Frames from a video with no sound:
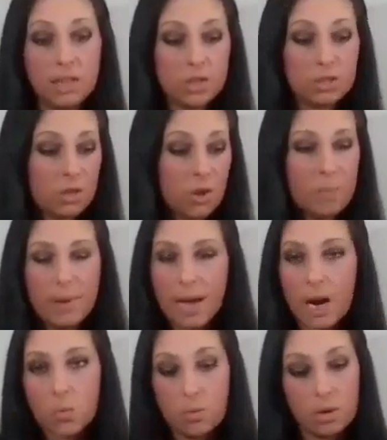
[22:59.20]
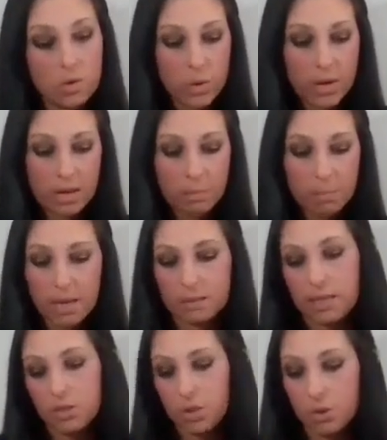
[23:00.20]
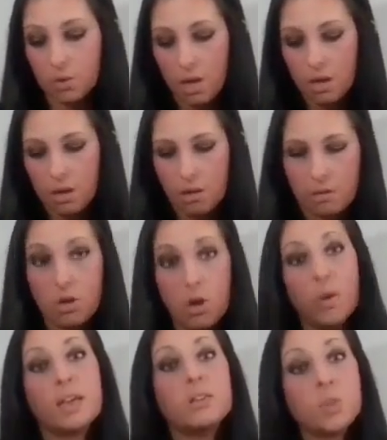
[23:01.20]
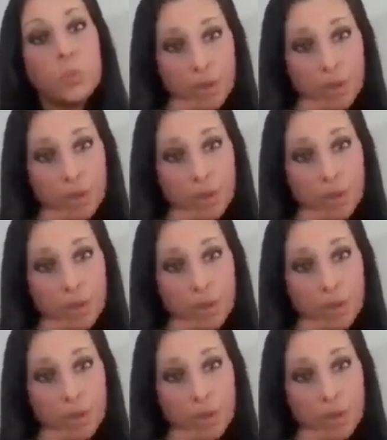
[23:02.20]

let's just go back real quick, because going into